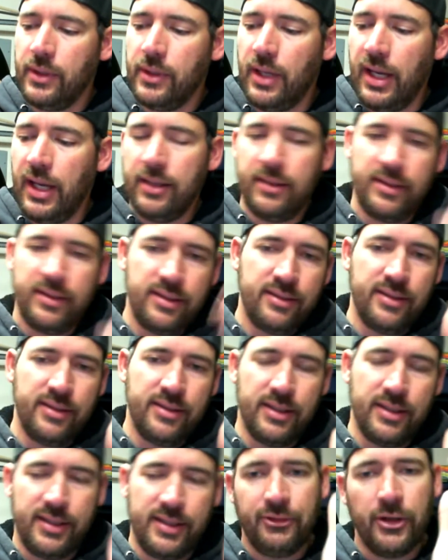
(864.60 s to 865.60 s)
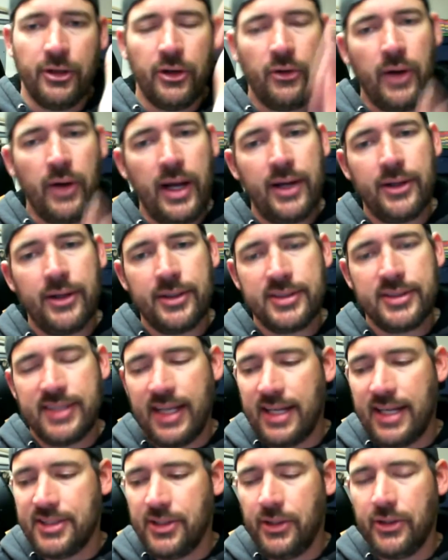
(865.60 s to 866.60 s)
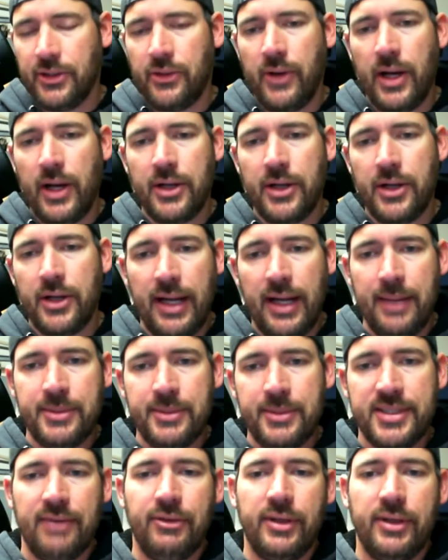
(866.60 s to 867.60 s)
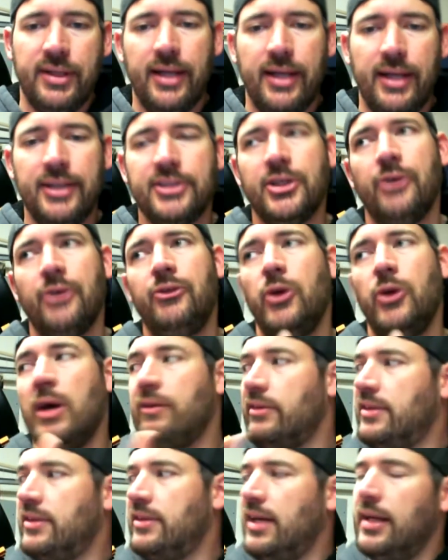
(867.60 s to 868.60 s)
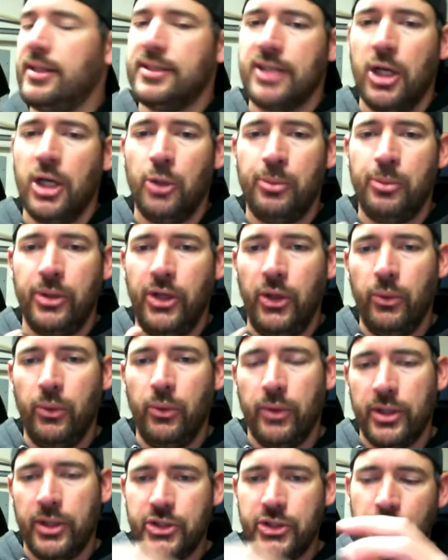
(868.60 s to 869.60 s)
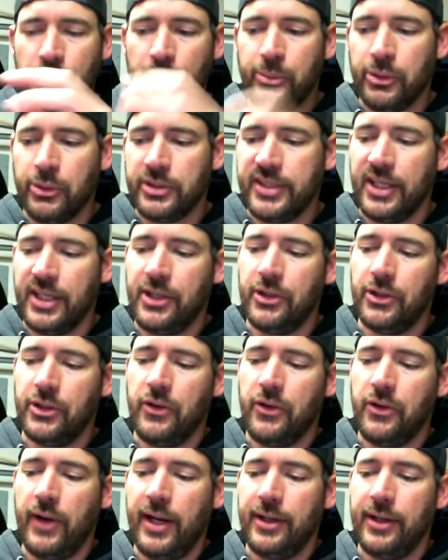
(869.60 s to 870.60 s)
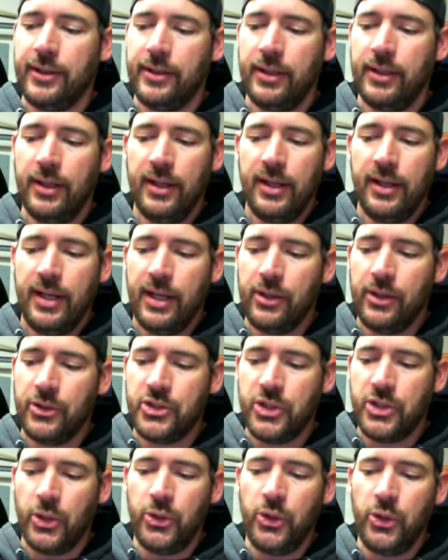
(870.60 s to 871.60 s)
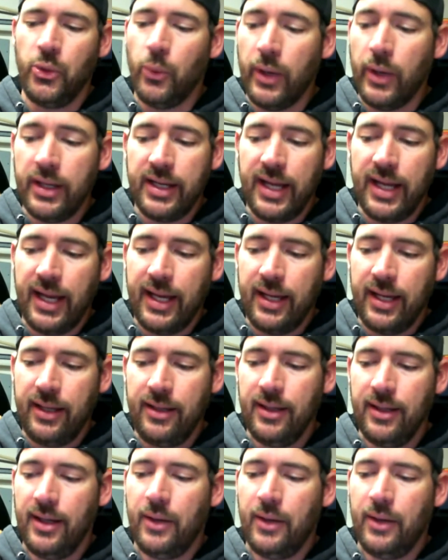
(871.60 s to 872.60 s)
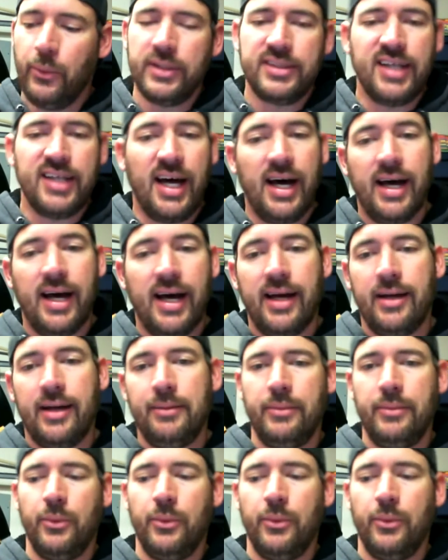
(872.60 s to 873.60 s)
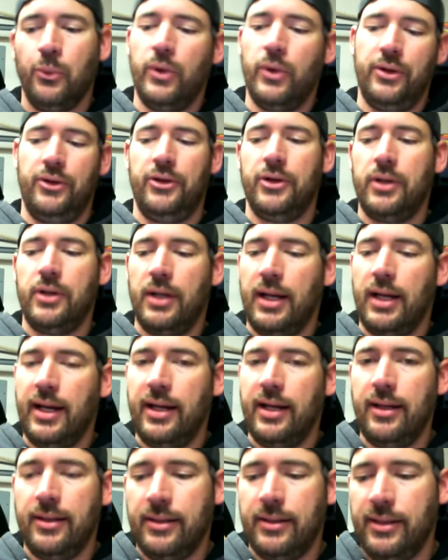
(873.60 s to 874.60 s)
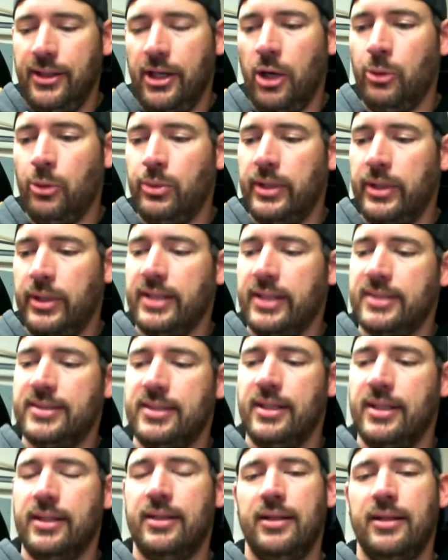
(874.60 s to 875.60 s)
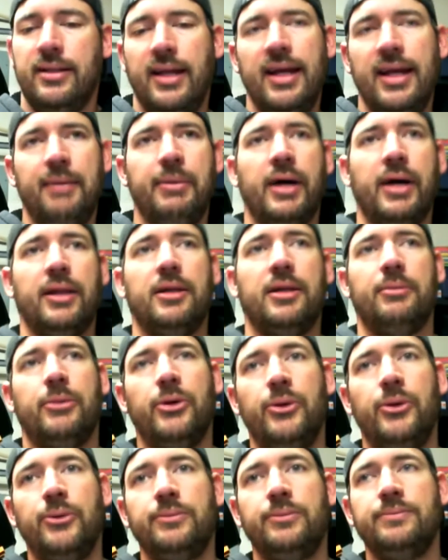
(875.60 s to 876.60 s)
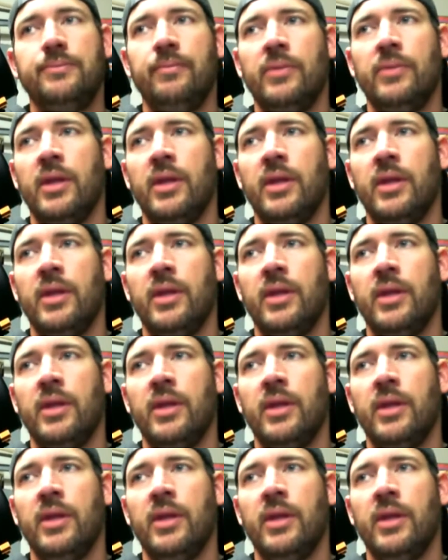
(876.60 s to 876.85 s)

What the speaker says: and the different craters, it has all the crater names and everything. So if you have a telescope and you want to shoot a particular crater, it'll show you what day, what time, what it'll look like, because the thing about the moon